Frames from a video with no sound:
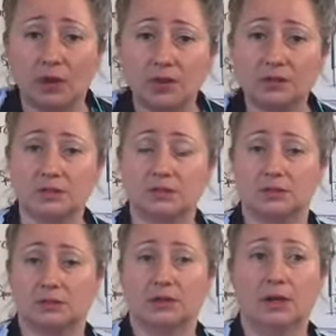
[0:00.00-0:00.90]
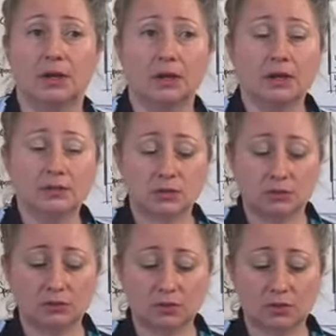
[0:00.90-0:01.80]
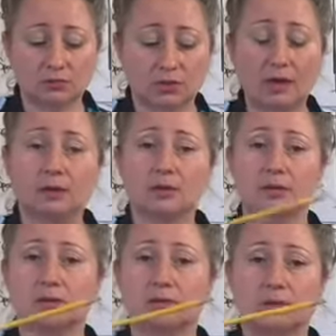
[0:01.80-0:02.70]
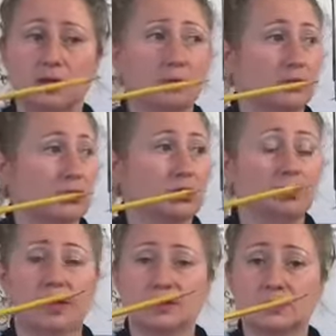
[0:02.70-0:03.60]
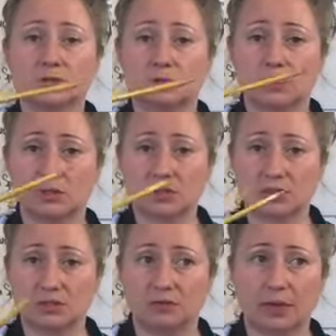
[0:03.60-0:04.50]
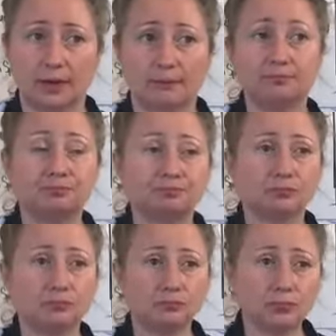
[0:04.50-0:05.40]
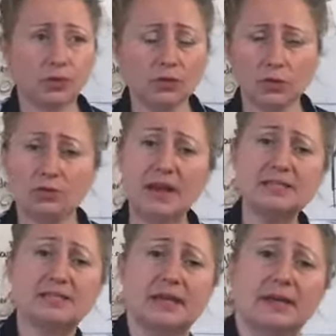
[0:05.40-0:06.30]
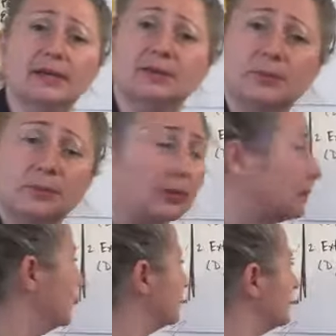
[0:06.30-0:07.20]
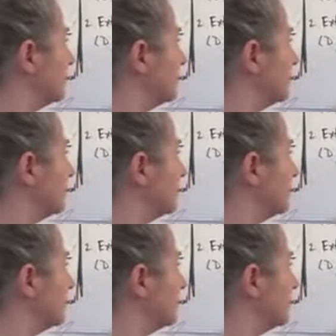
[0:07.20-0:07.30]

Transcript: artist here. So just a regular number 2 pencil works just fine. The grayscale, the purpose